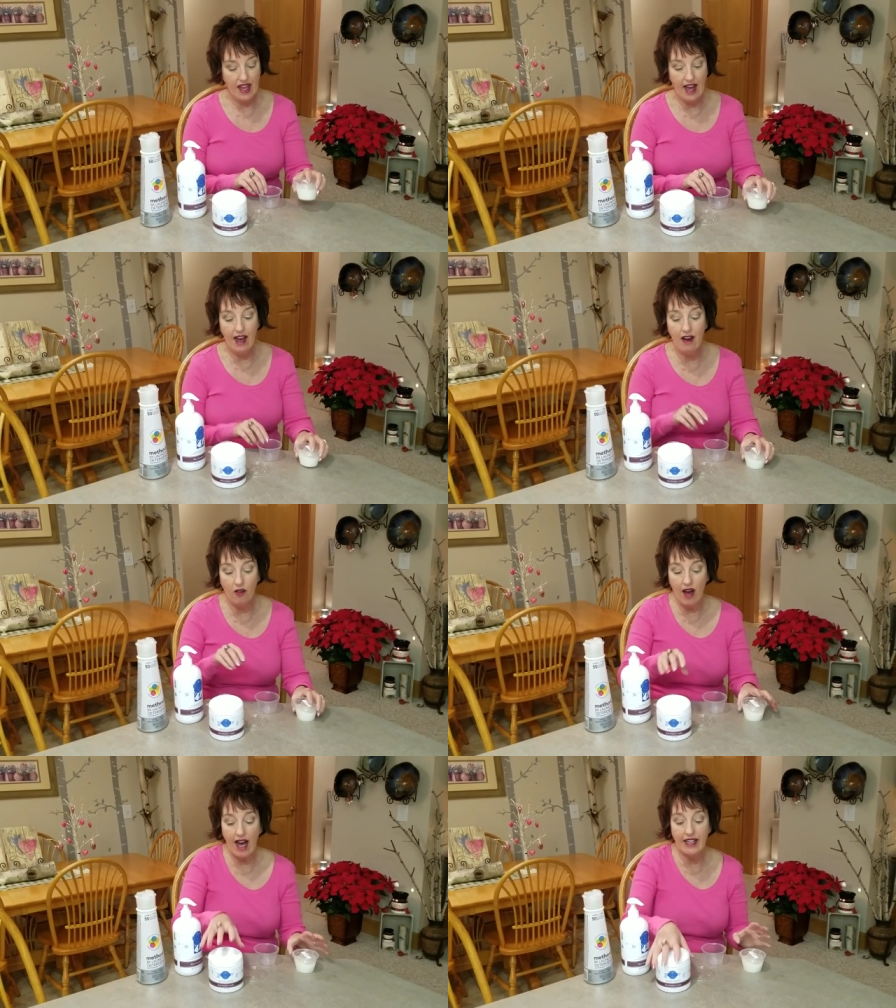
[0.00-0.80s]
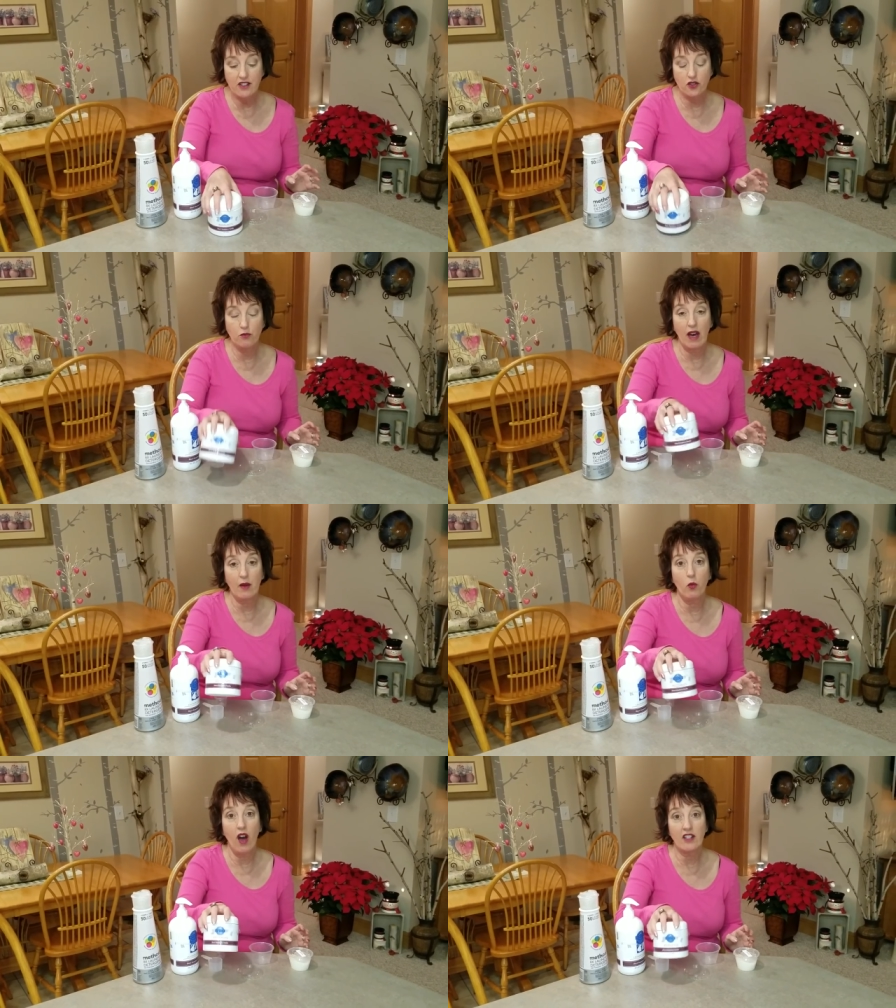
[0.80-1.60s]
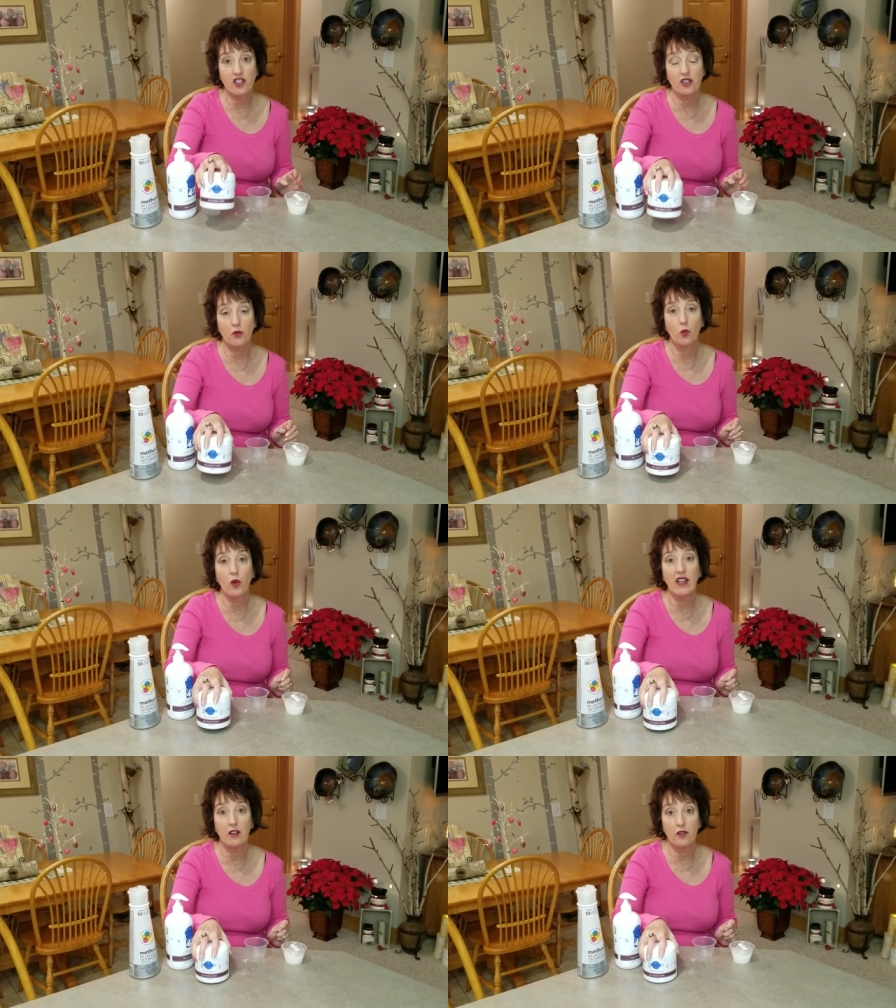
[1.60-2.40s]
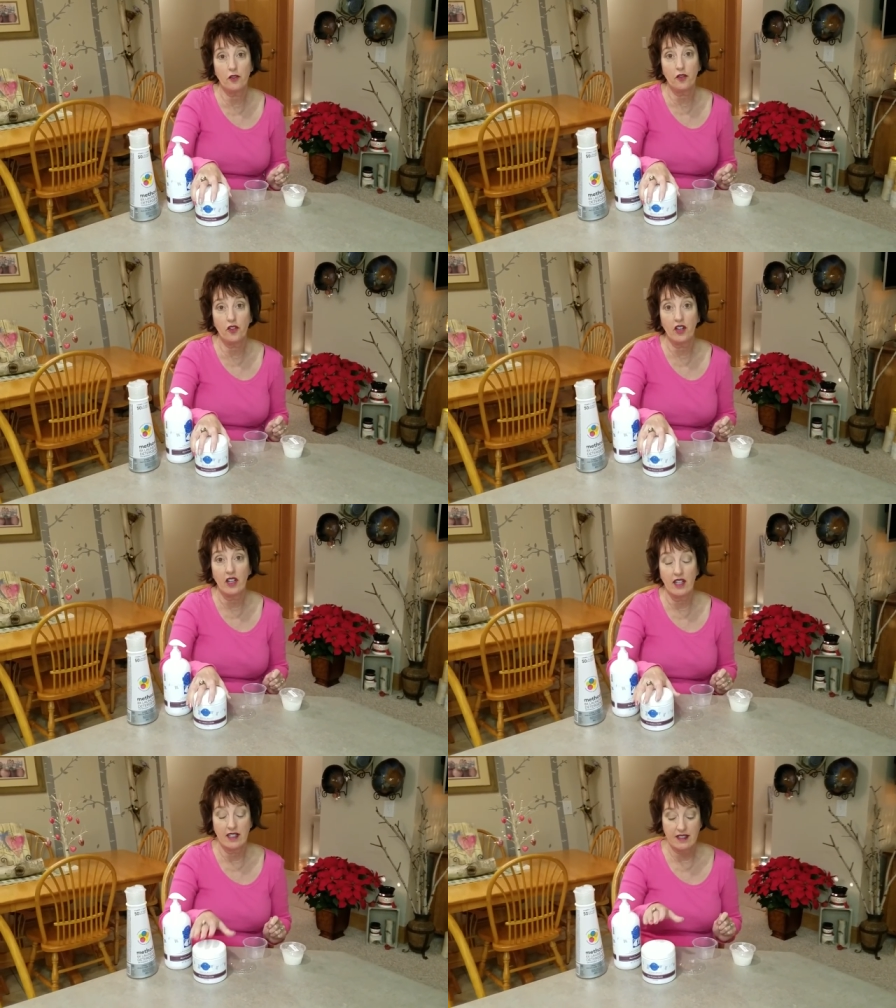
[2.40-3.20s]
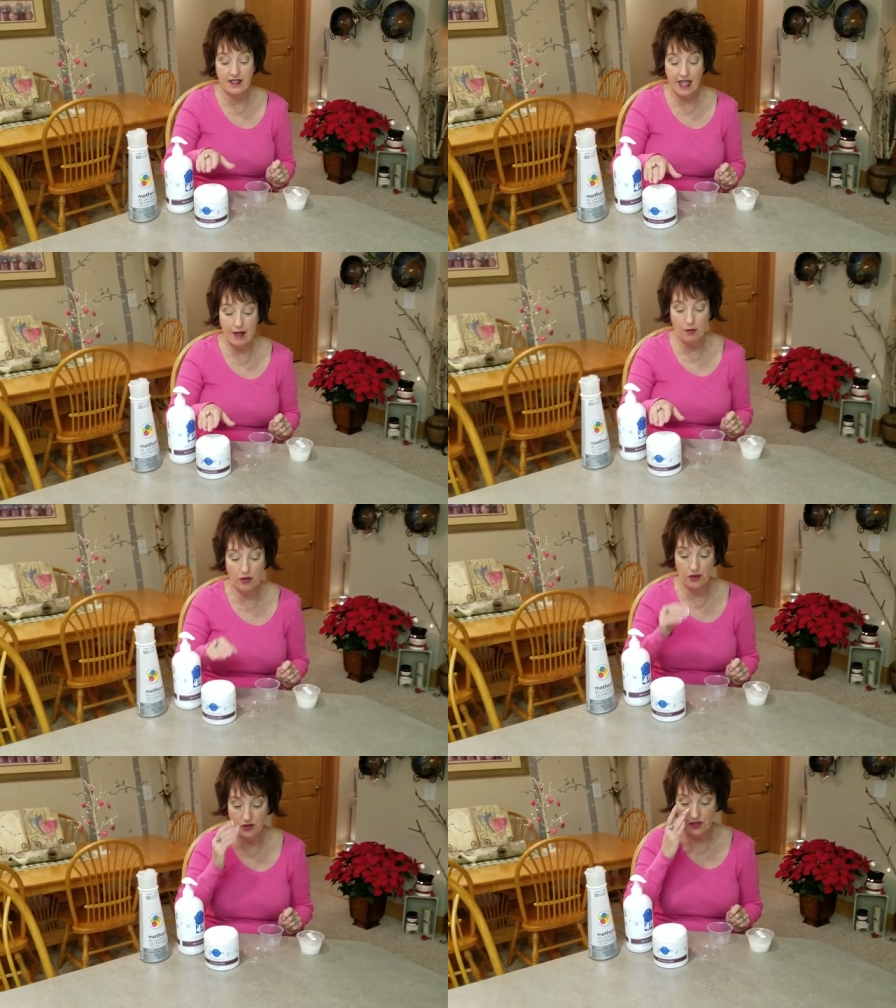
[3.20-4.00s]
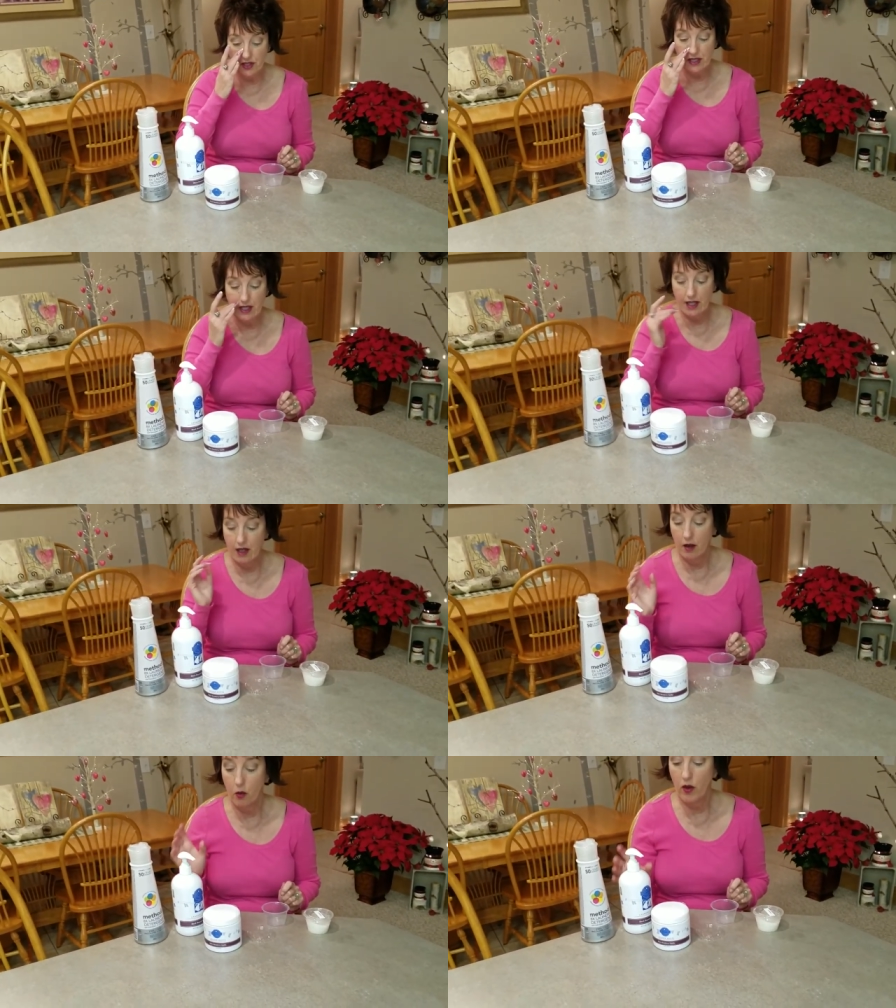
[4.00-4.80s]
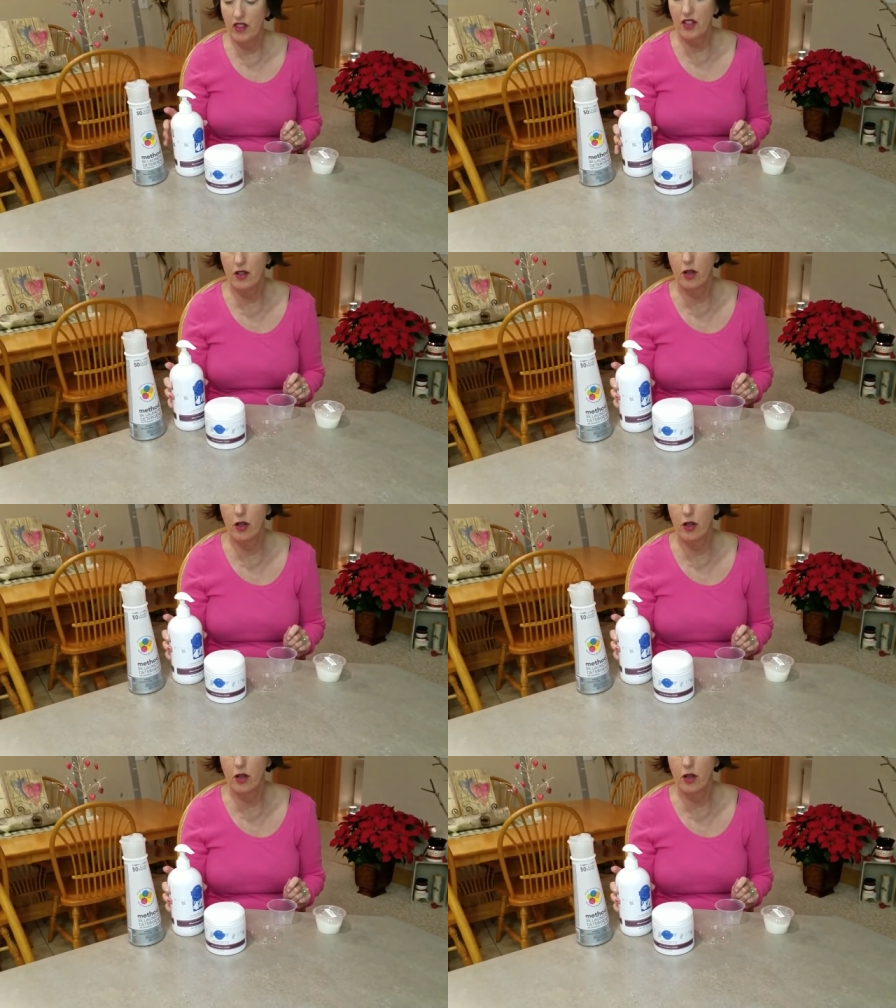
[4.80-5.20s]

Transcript: how I do my washer whiffs samples with the